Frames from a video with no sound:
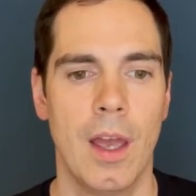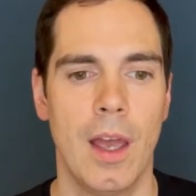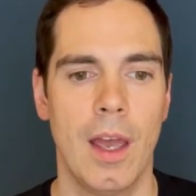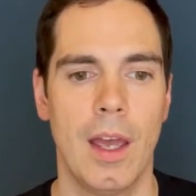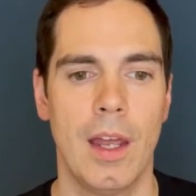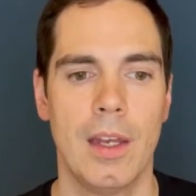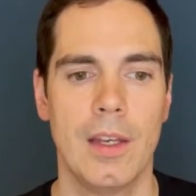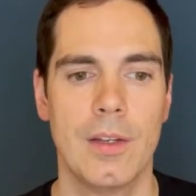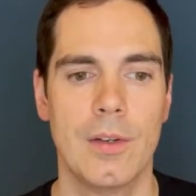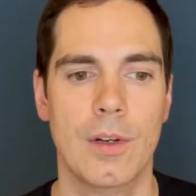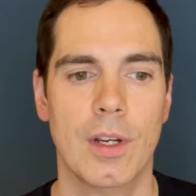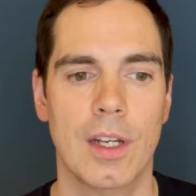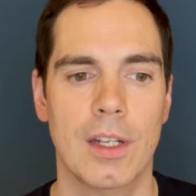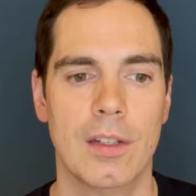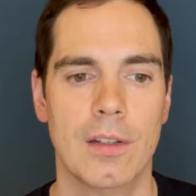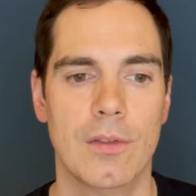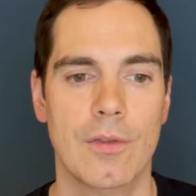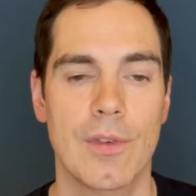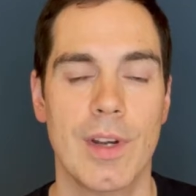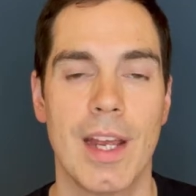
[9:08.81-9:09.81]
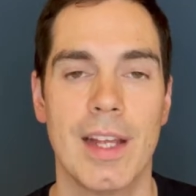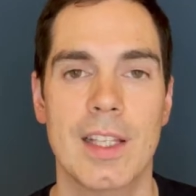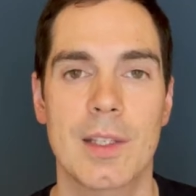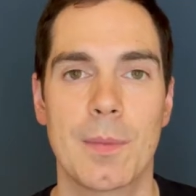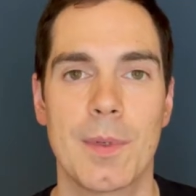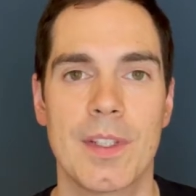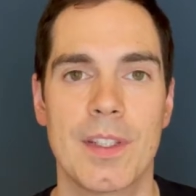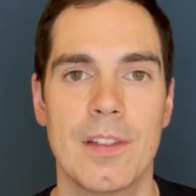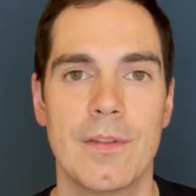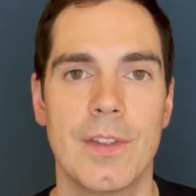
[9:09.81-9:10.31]
And you can create
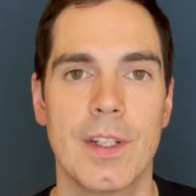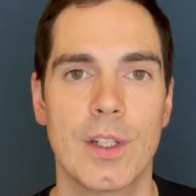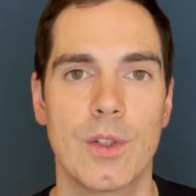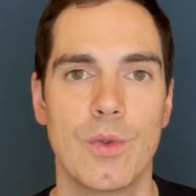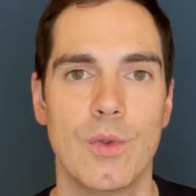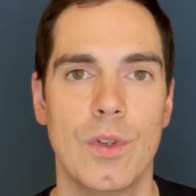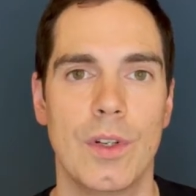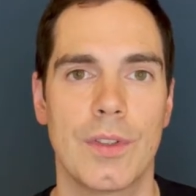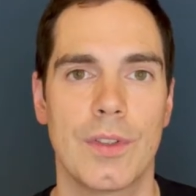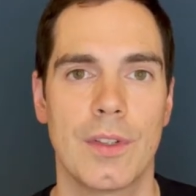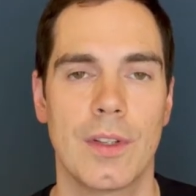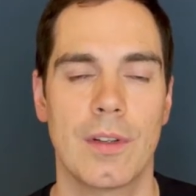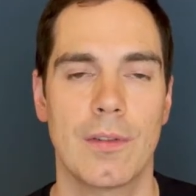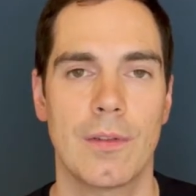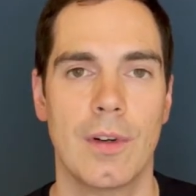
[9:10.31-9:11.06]
specific tours